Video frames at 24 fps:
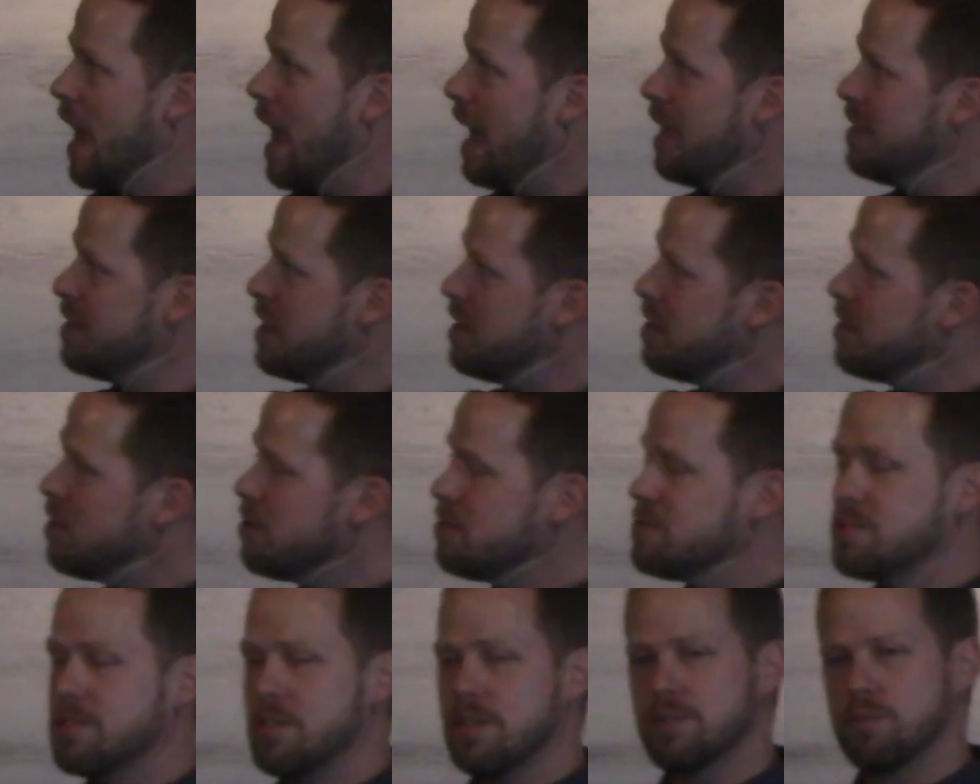And then
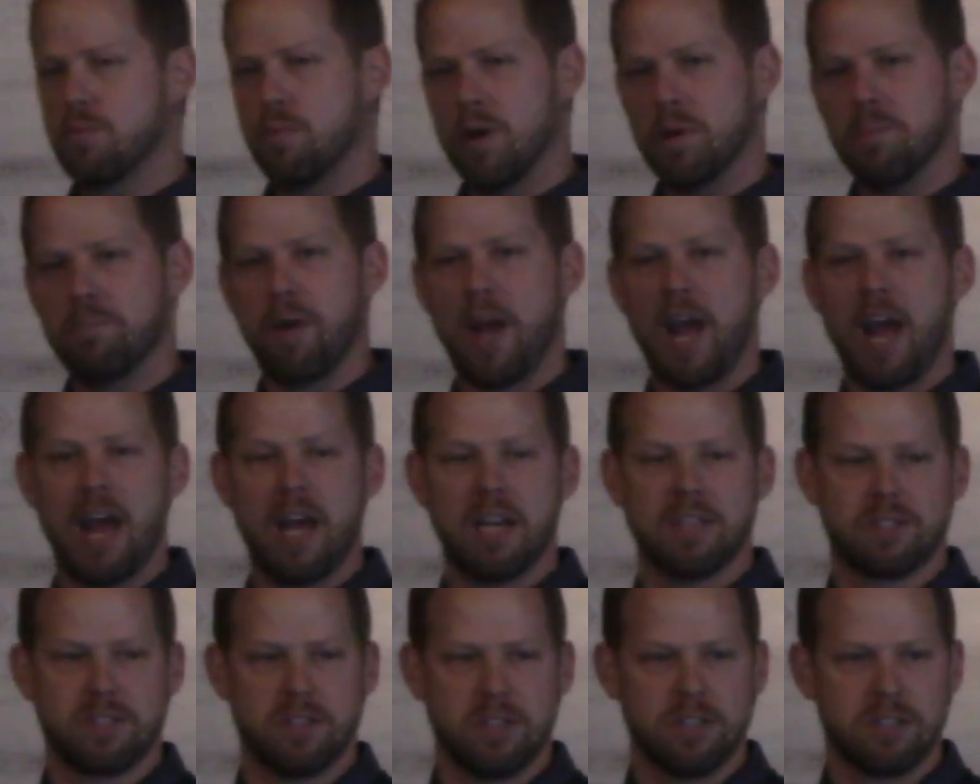there's this one
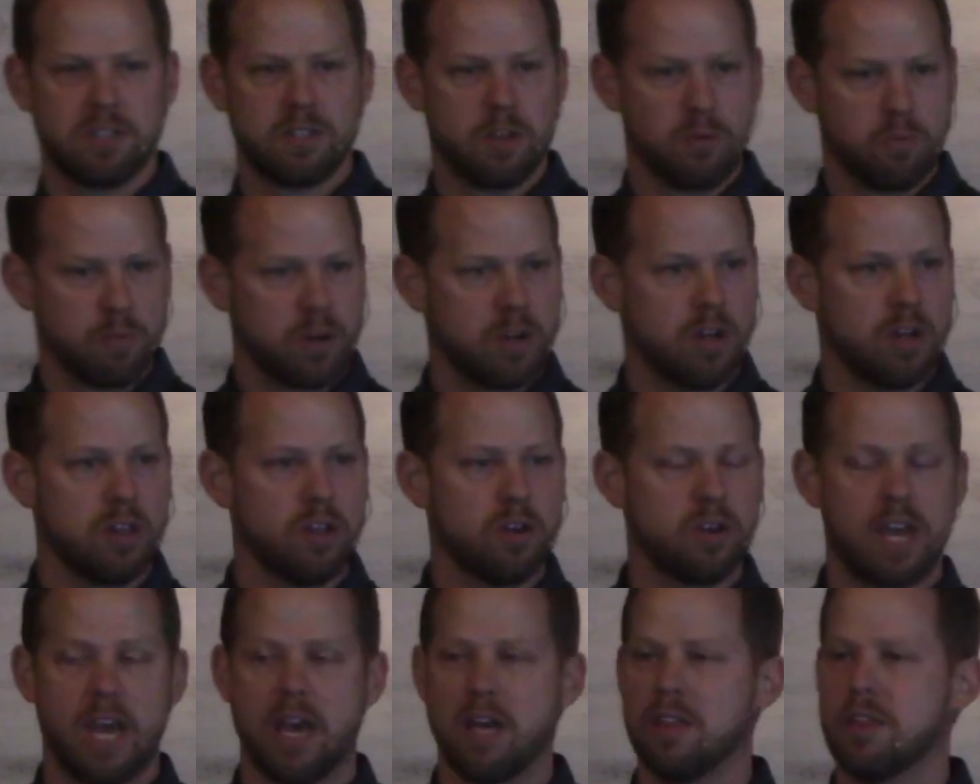passage that we're going to
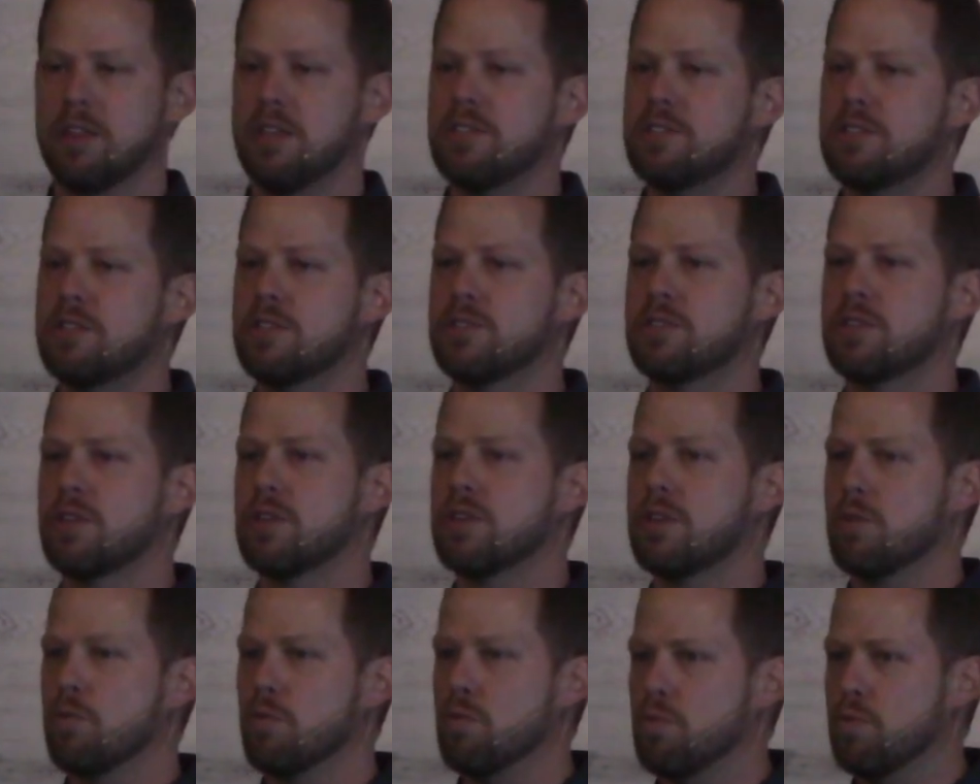look at. And this is
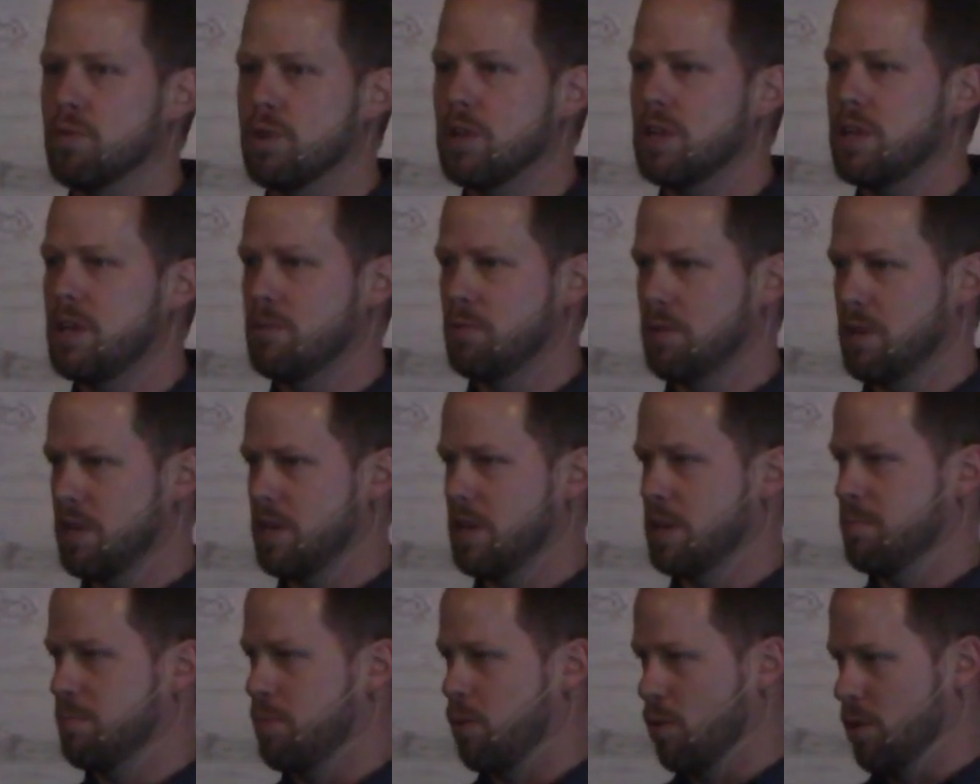really, really
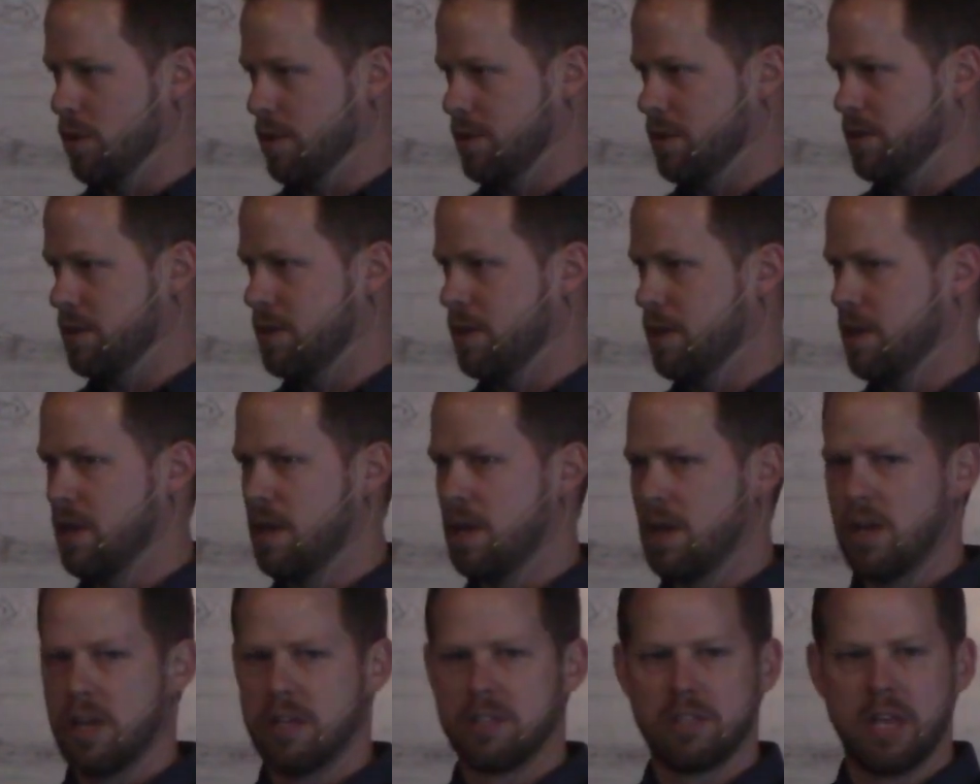important
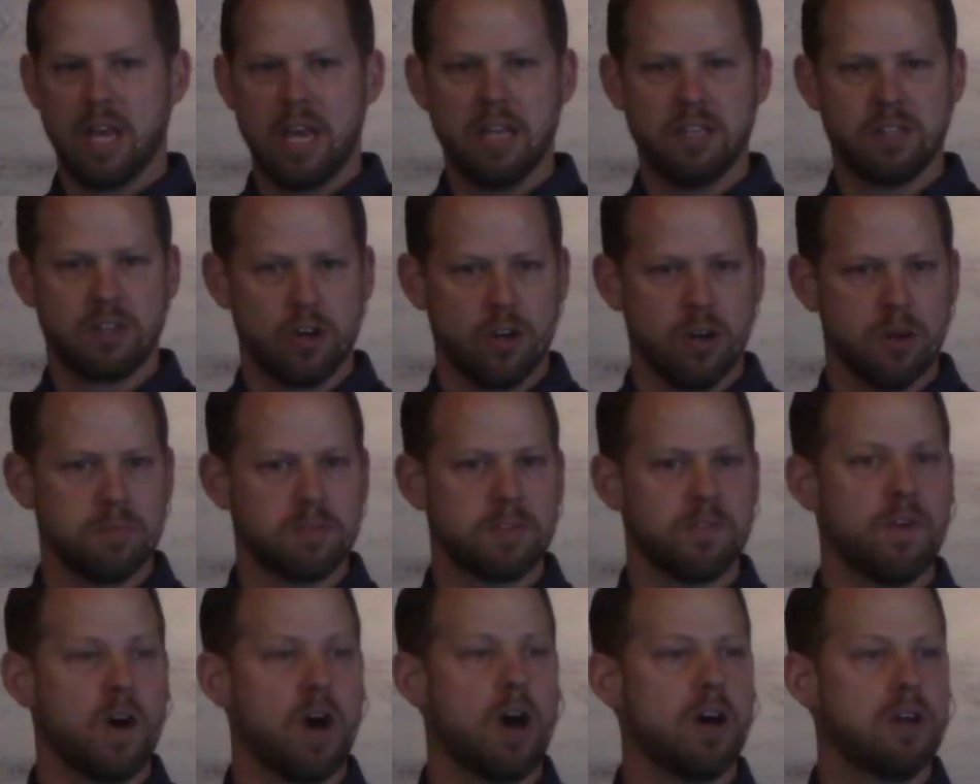in terms
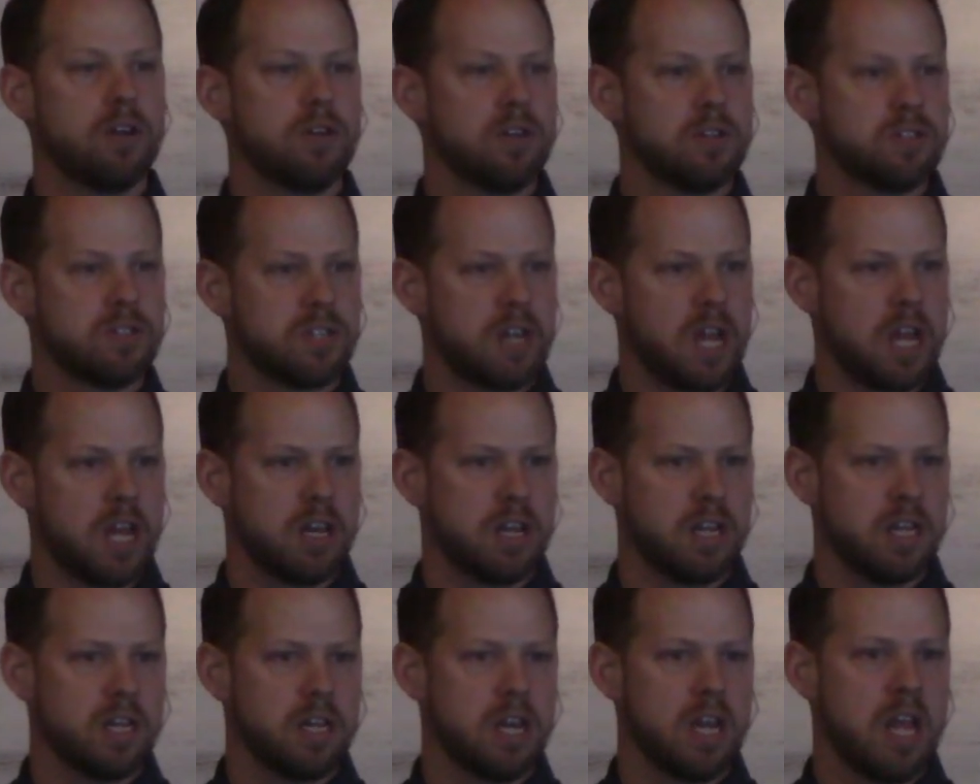of
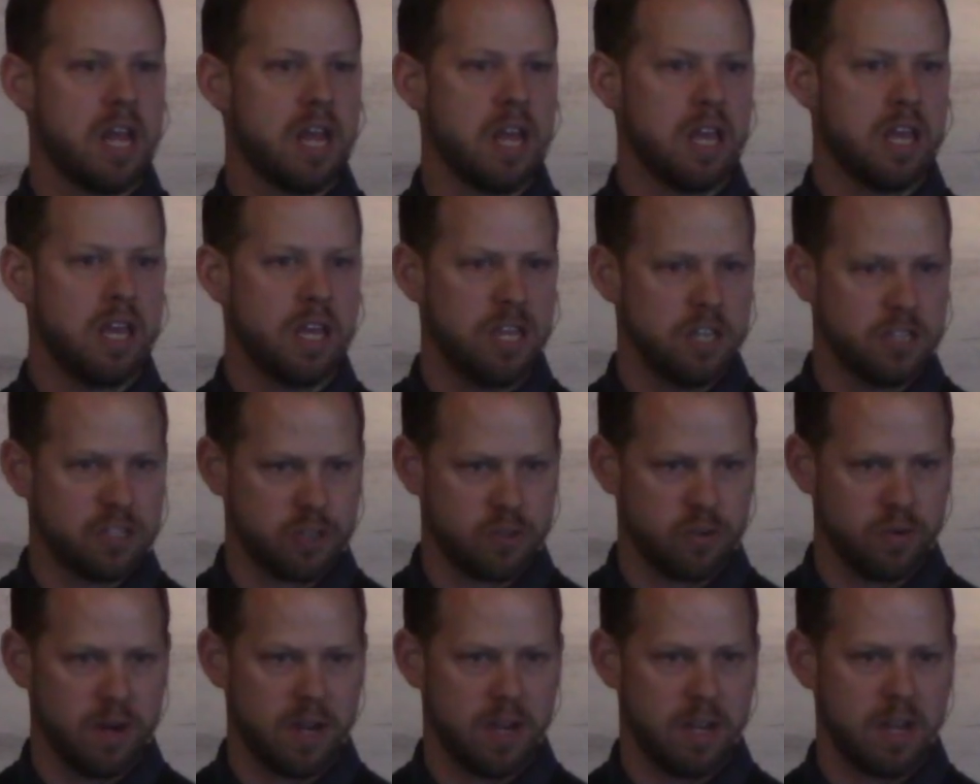understanding
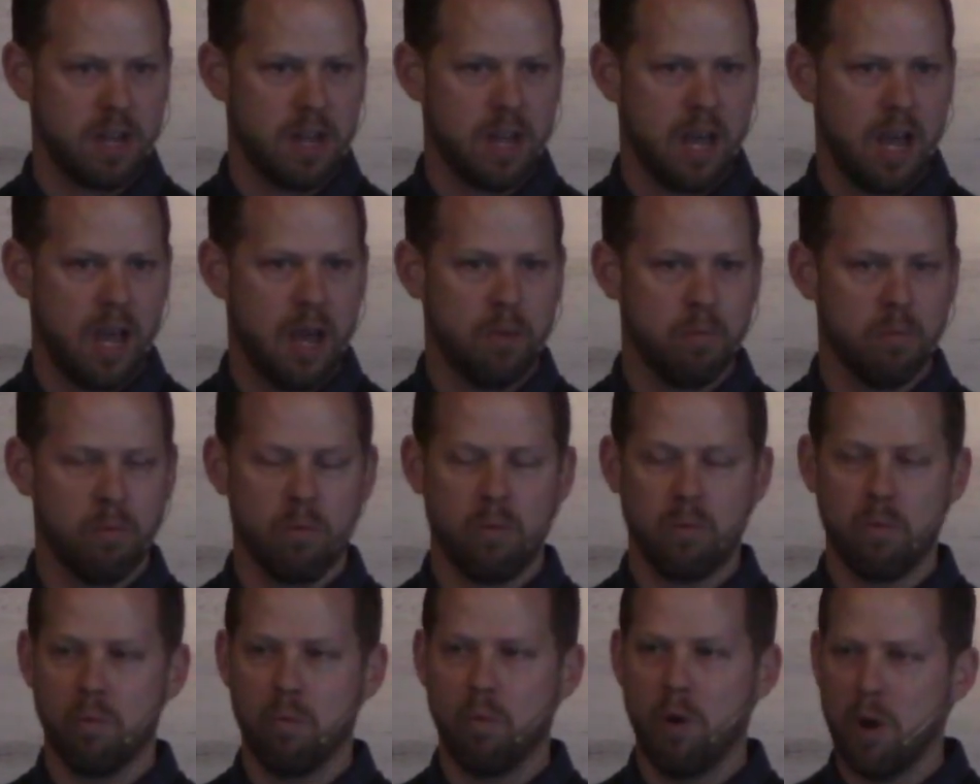history and
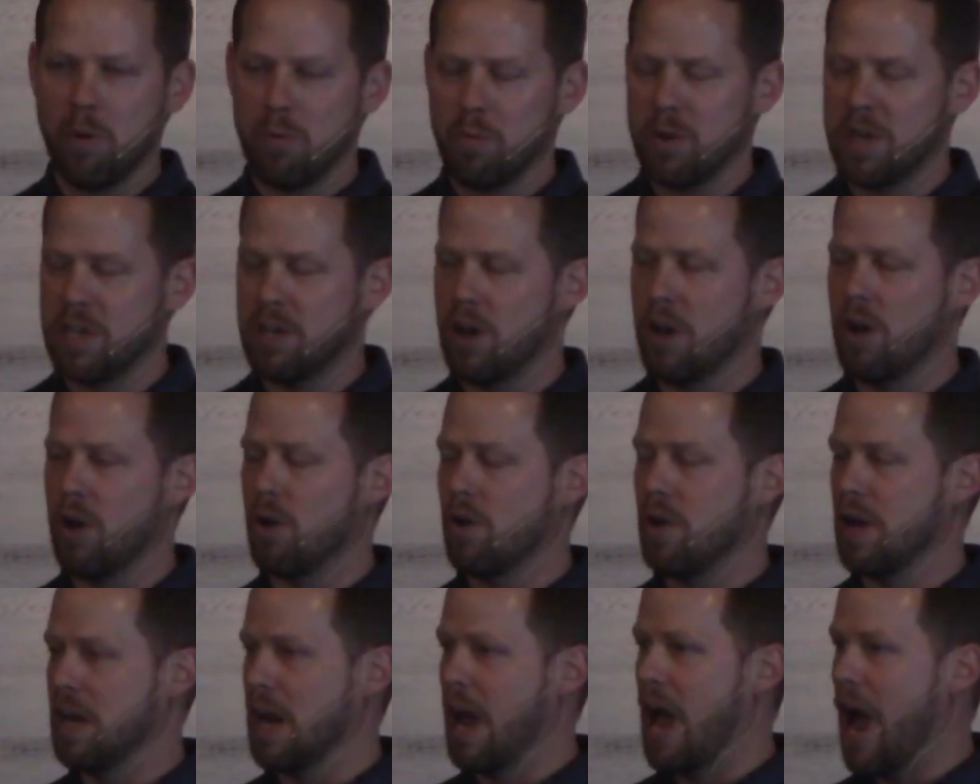what we
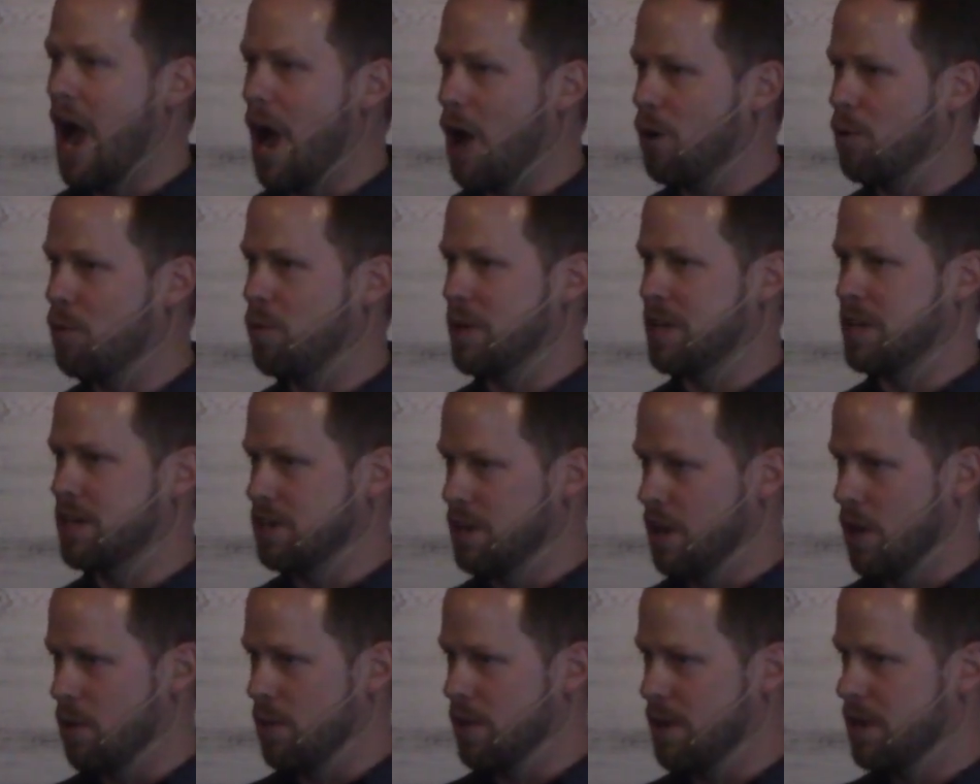know and how we can
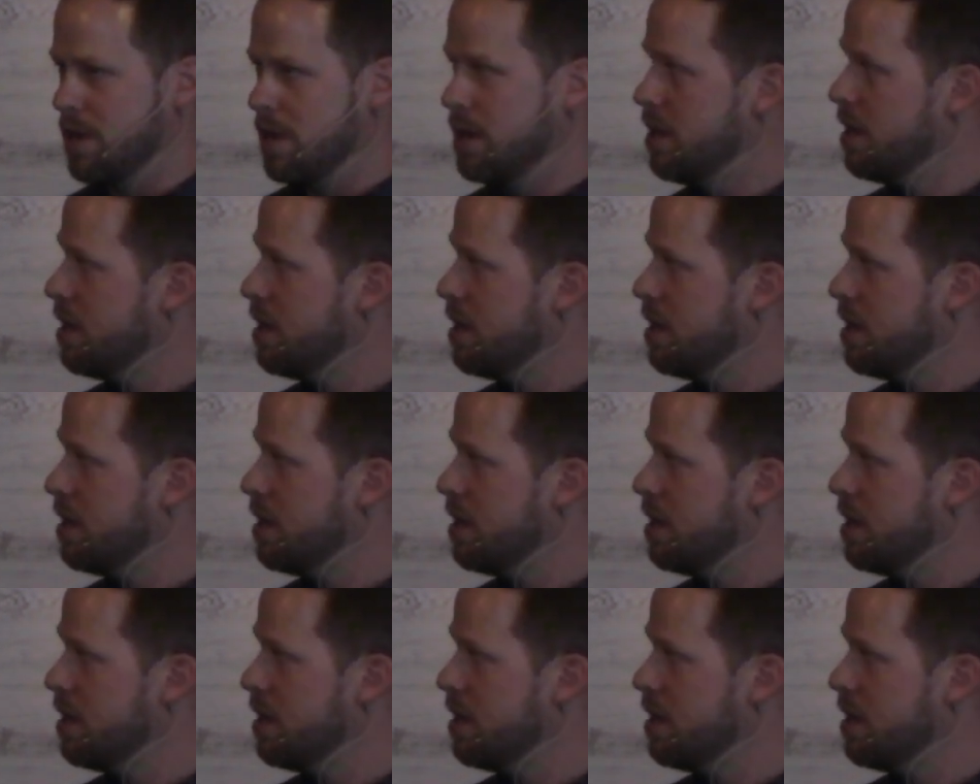know it.